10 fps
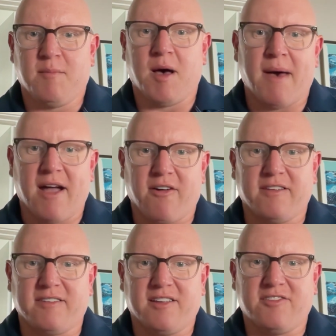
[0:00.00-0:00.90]
my background
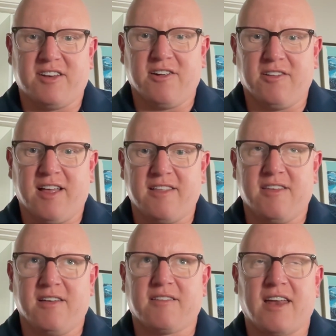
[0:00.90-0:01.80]
as an engineer, led
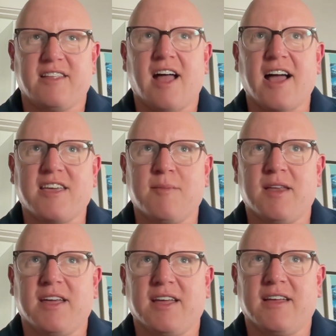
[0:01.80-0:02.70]
to kind of
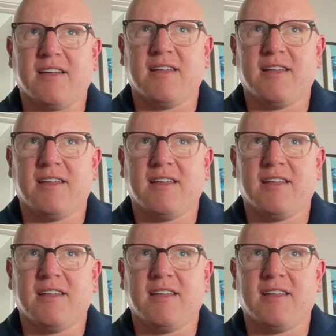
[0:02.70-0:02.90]
documenting